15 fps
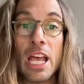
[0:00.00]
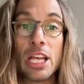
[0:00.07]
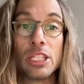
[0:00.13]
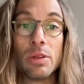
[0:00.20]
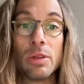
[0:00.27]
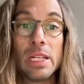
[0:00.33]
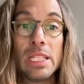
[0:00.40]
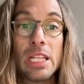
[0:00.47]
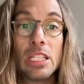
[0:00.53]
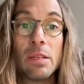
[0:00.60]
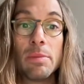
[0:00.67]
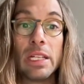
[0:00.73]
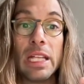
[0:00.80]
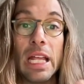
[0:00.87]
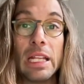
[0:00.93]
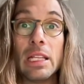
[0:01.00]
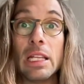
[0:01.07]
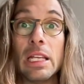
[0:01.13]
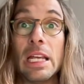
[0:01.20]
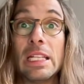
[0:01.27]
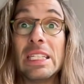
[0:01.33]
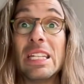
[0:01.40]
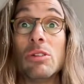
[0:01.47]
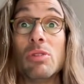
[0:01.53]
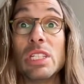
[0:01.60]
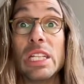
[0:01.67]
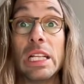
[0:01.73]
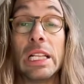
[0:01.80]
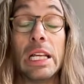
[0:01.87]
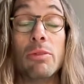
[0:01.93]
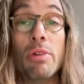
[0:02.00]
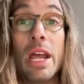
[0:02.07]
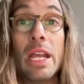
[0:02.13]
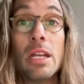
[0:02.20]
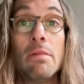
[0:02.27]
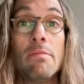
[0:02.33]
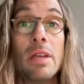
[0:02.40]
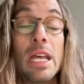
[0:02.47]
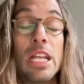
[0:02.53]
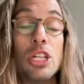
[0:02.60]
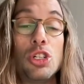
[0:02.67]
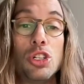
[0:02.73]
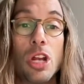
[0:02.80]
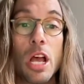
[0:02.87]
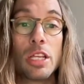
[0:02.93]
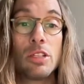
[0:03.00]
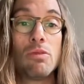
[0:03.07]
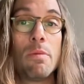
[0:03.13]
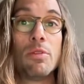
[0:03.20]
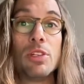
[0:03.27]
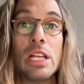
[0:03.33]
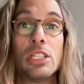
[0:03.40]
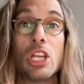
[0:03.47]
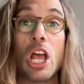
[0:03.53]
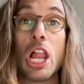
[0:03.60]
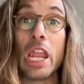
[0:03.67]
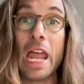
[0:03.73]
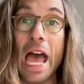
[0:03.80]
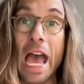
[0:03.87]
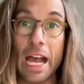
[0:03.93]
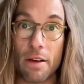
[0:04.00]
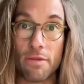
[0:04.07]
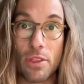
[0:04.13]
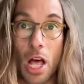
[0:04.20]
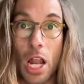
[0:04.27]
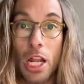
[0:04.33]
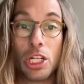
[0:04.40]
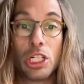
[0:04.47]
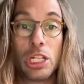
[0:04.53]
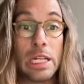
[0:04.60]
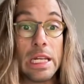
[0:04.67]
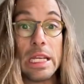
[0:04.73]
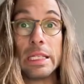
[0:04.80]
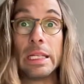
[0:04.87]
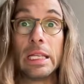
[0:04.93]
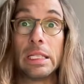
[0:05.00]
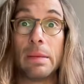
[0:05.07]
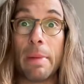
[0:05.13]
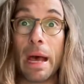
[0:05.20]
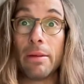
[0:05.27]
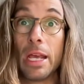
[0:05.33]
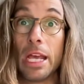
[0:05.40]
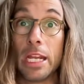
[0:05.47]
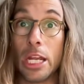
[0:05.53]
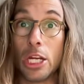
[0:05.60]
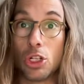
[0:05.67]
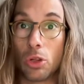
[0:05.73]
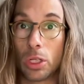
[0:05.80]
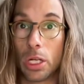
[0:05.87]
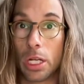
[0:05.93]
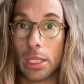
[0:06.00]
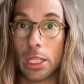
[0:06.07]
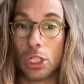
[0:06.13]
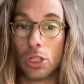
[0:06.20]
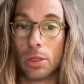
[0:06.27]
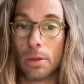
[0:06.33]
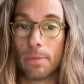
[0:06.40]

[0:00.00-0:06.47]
So it's not something that it's intrinsically random, it just represents a lack of knowledge, in this case about initial condition.